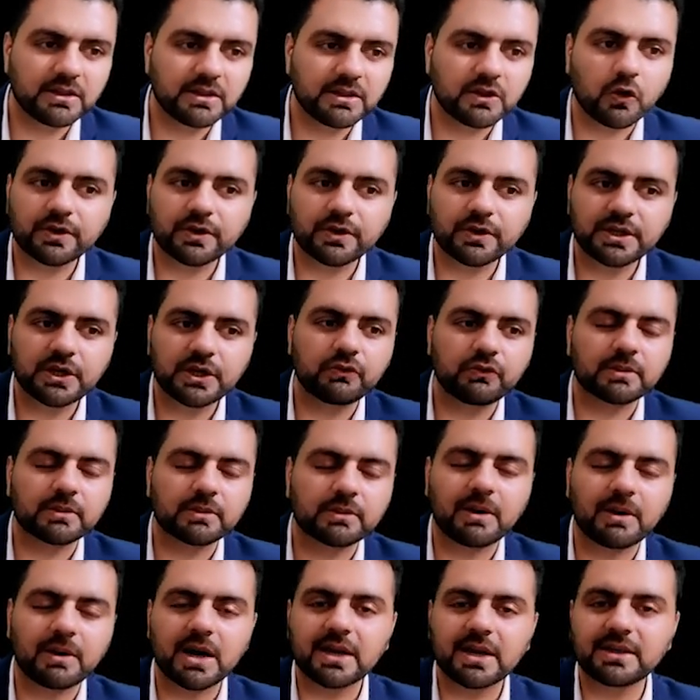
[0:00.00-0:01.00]
Over-the-counter
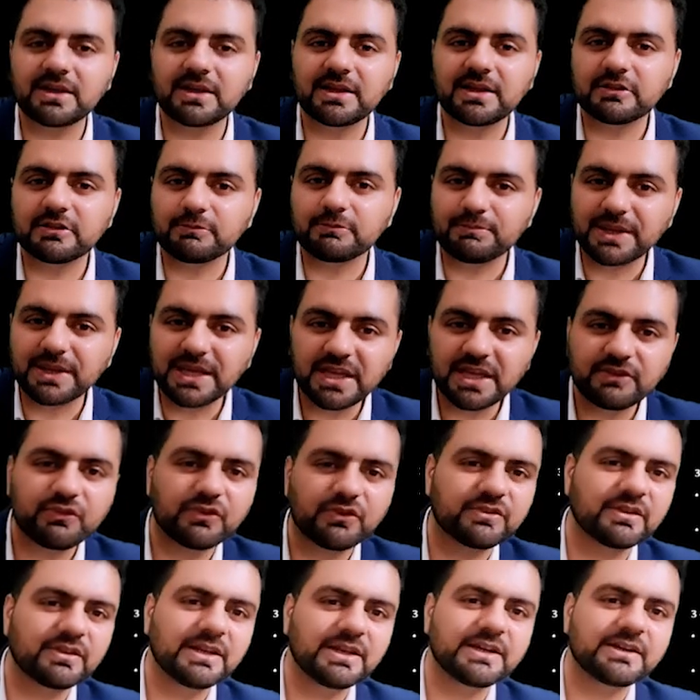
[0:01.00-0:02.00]
market is being
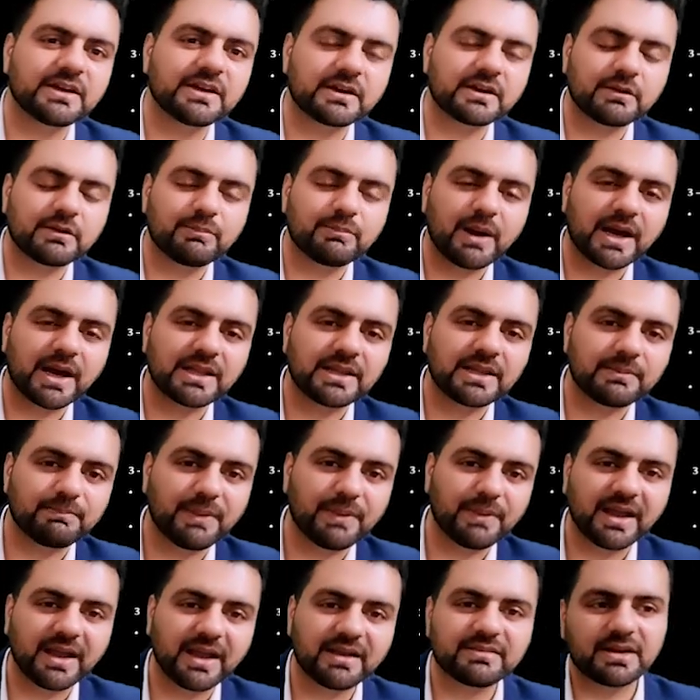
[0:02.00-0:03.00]
facilitated by the
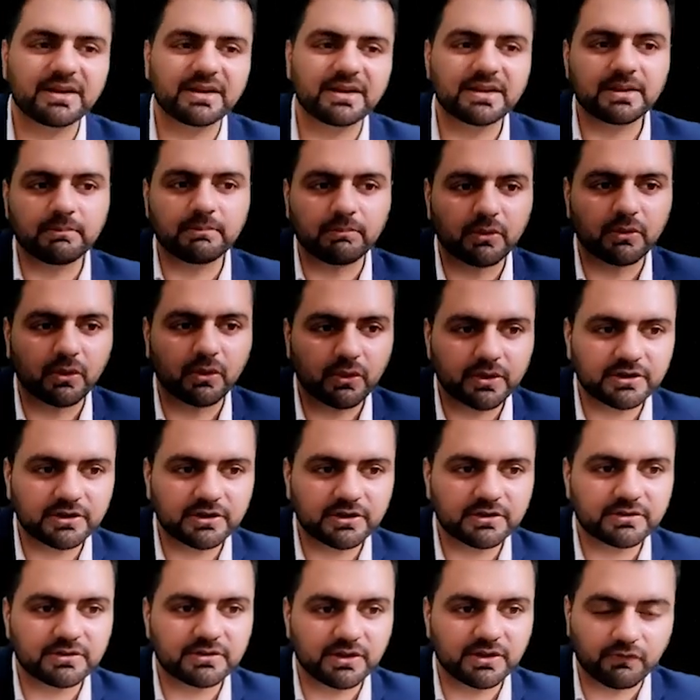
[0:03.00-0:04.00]
banks and the
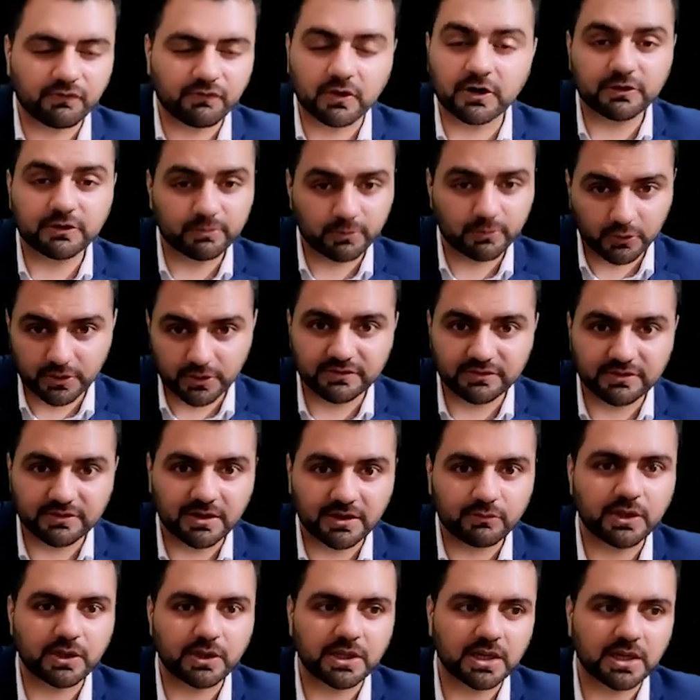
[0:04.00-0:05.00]
brokers, the forex brokers
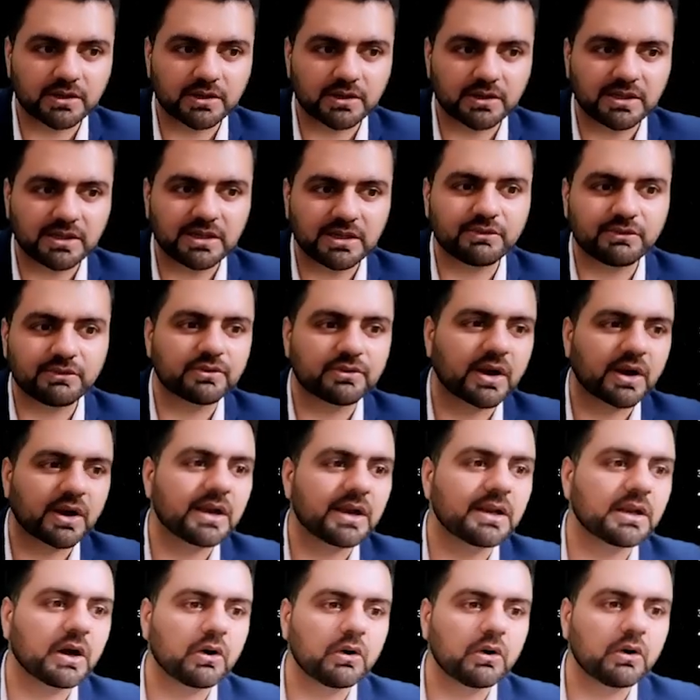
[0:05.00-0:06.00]
that we are dealing with right
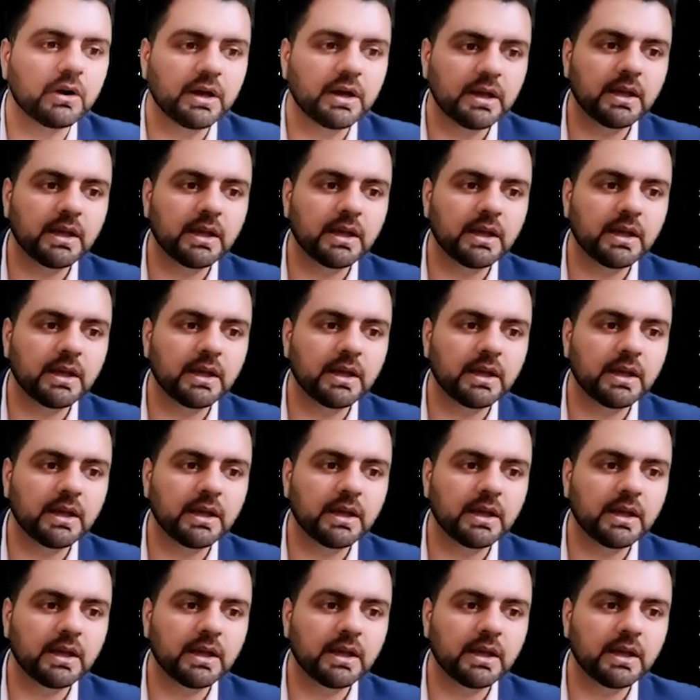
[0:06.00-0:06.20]
now.